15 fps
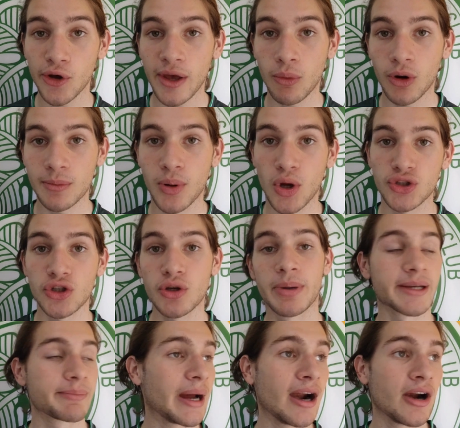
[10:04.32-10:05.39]
they want to pursue, but
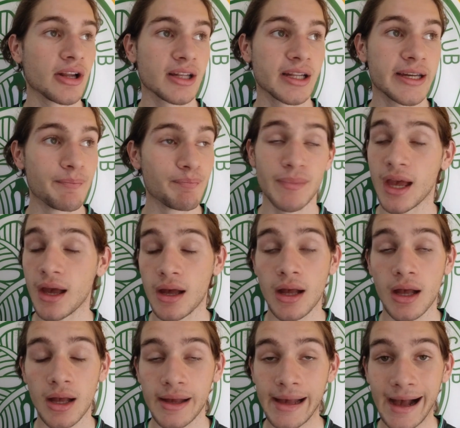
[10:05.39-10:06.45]
apparently
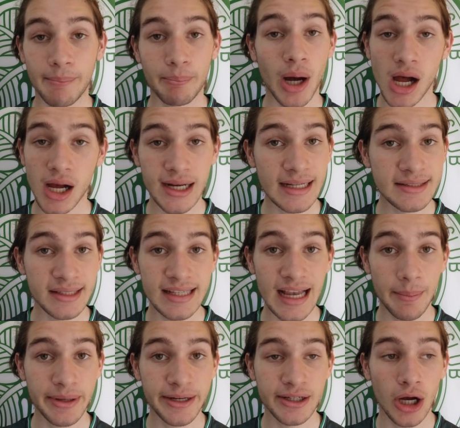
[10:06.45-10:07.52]
Barkas is
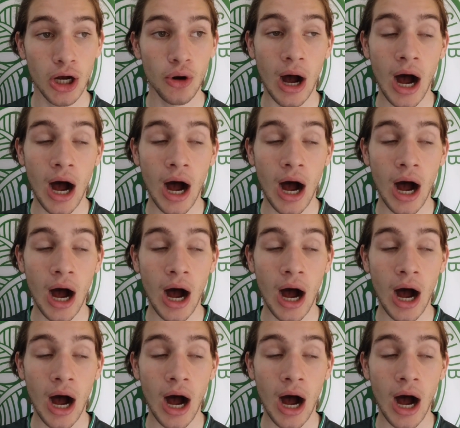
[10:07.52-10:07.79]
happy to go.